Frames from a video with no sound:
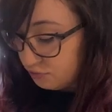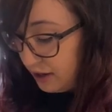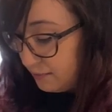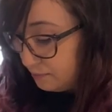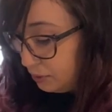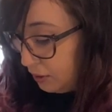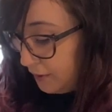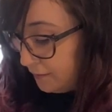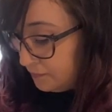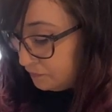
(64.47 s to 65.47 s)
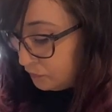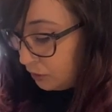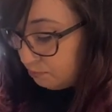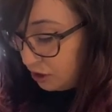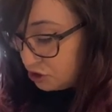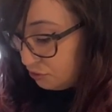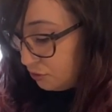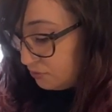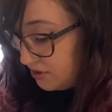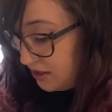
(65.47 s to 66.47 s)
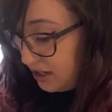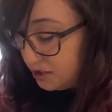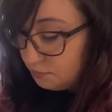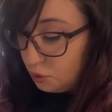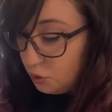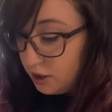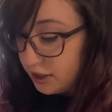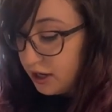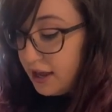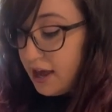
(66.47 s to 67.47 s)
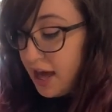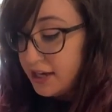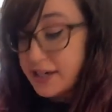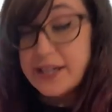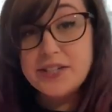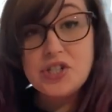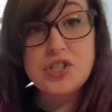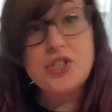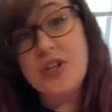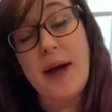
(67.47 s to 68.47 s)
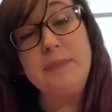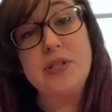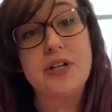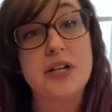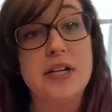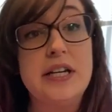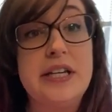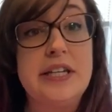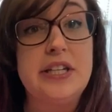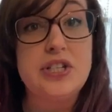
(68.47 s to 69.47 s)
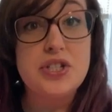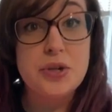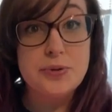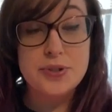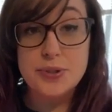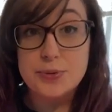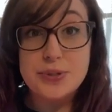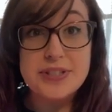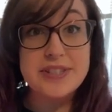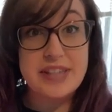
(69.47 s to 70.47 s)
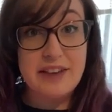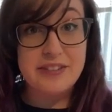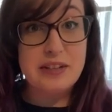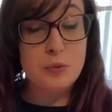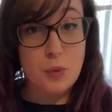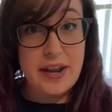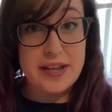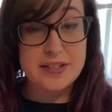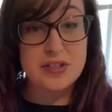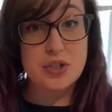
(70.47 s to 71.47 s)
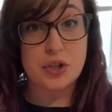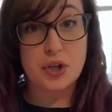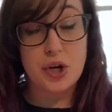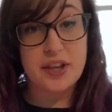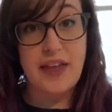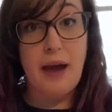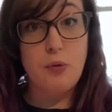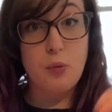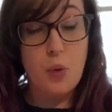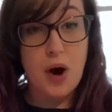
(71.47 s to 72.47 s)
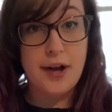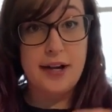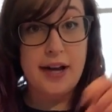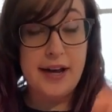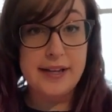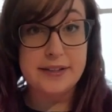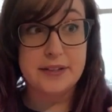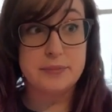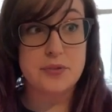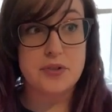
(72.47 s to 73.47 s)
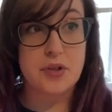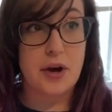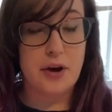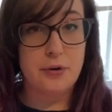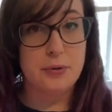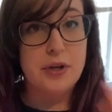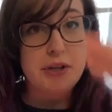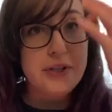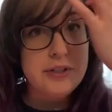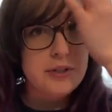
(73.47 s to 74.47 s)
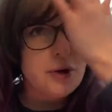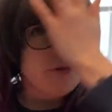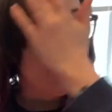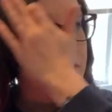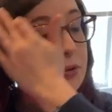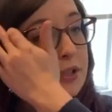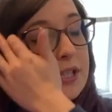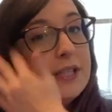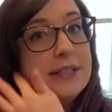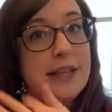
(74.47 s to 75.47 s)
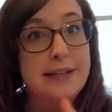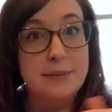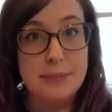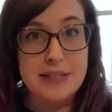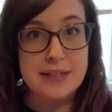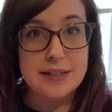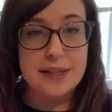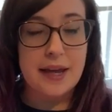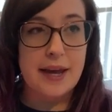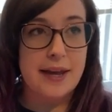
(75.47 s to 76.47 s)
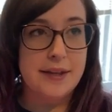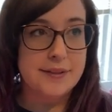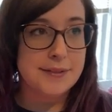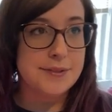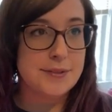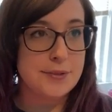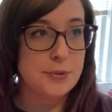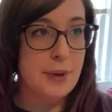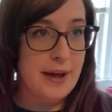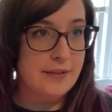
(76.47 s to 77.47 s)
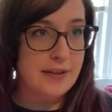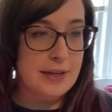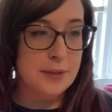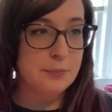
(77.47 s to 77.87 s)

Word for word: shrimp, mushroom, steak, pork, and in each chapter, he shows you seven ways to cook that one item. So, you know, if you're like me and you have a